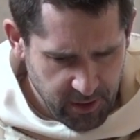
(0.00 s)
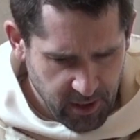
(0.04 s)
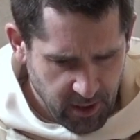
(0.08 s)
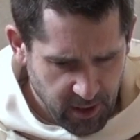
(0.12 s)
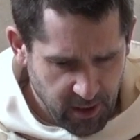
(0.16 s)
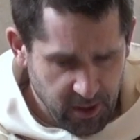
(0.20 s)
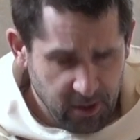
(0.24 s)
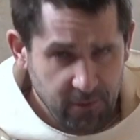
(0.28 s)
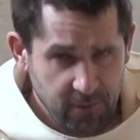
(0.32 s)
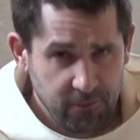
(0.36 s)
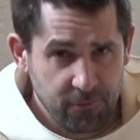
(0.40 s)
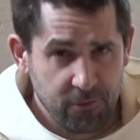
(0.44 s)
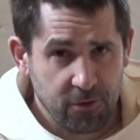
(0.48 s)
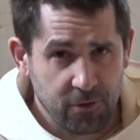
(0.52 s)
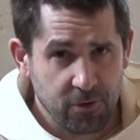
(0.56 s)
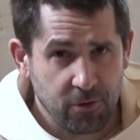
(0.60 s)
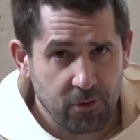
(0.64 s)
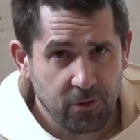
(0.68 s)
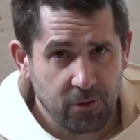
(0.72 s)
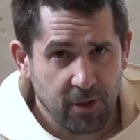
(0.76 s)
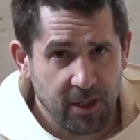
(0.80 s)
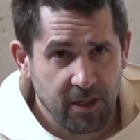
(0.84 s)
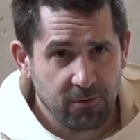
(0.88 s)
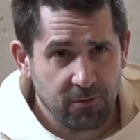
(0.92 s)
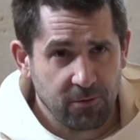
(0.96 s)
after the
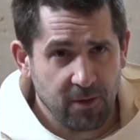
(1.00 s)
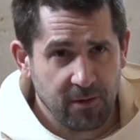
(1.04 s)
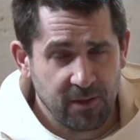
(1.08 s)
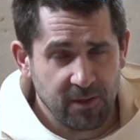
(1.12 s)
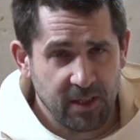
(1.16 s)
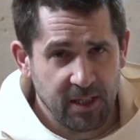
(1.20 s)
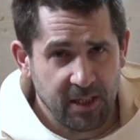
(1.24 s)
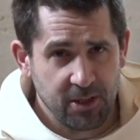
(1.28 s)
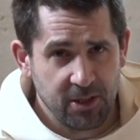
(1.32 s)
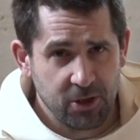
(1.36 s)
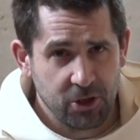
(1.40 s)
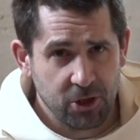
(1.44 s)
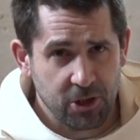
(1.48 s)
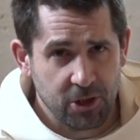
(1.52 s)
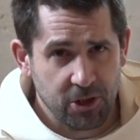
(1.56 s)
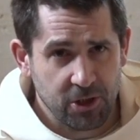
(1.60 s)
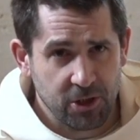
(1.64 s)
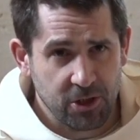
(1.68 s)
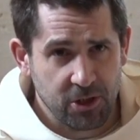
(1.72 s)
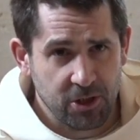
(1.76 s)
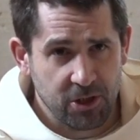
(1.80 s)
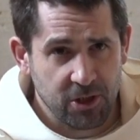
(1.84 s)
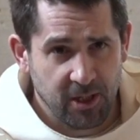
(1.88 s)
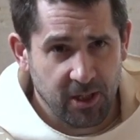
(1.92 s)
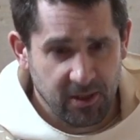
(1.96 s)
great revelation and the
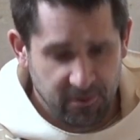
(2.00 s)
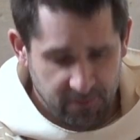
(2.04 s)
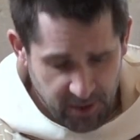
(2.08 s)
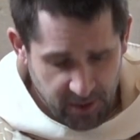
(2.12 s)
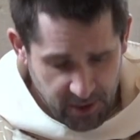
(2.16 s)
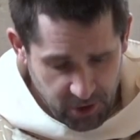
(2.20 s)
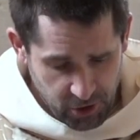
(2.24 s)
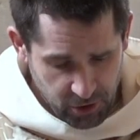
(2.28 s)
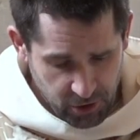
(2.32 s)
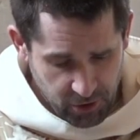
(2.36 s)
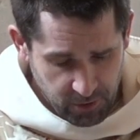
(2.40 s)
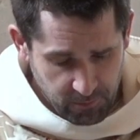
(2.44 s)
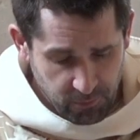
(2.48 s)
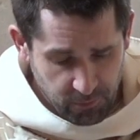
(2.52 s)
salvation